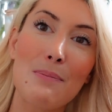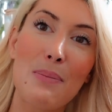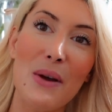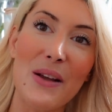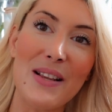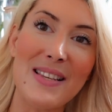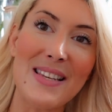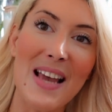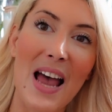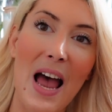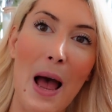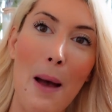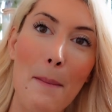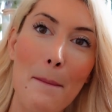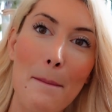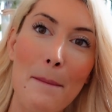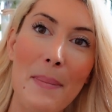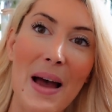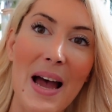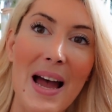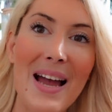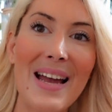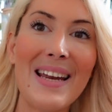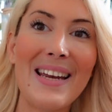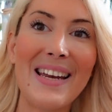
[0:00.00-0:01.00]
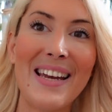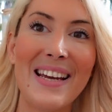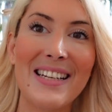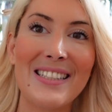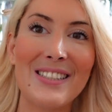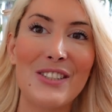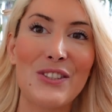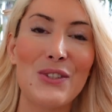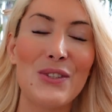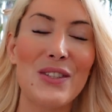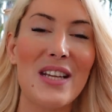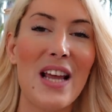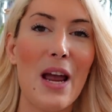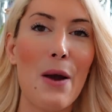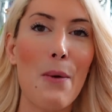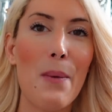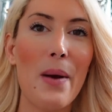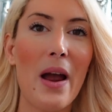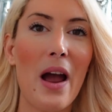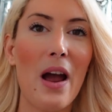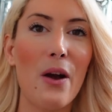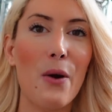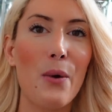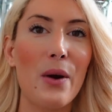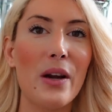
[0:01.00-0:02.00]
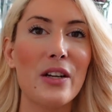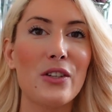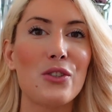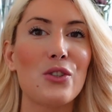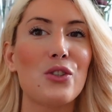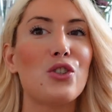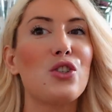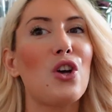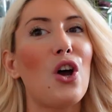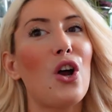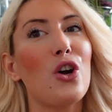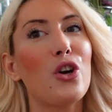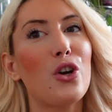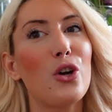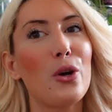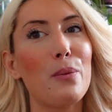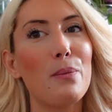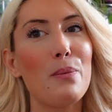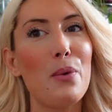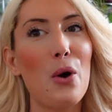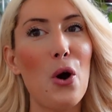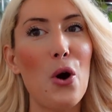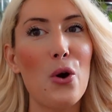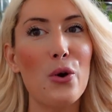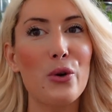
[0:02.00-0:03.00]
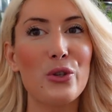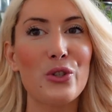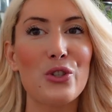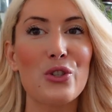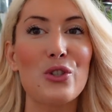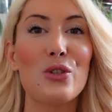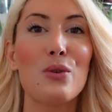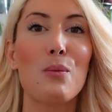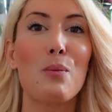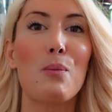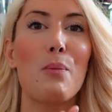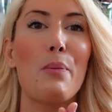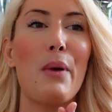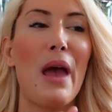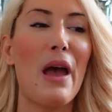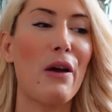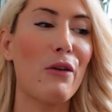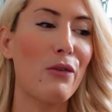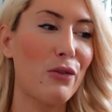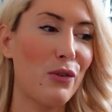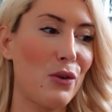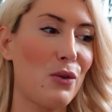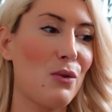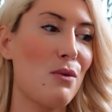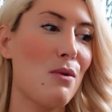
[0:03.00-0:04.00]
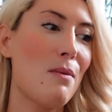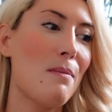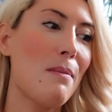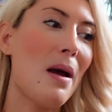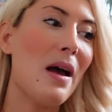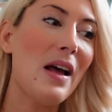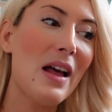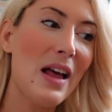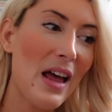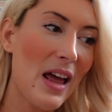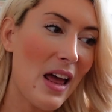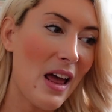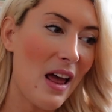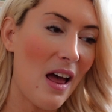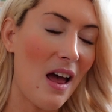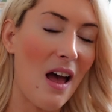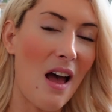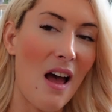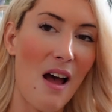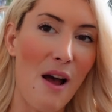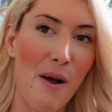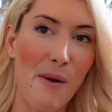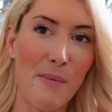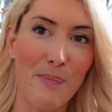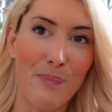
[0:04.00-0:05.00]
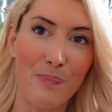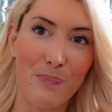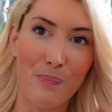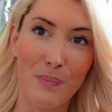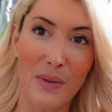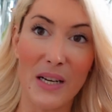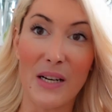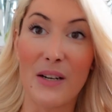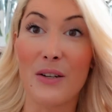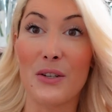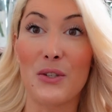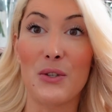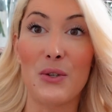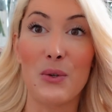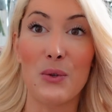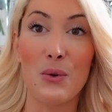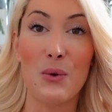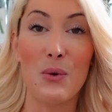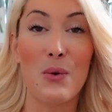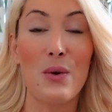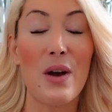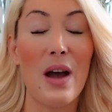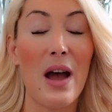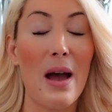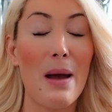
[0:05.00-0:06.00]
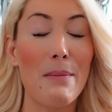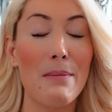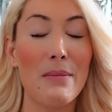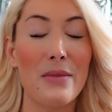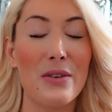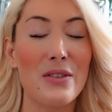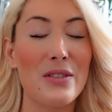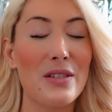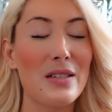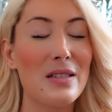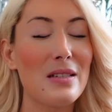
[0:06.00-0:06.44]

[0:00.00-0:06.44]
But I'm back, and today we are going to talk about perfume, because, you know, I'm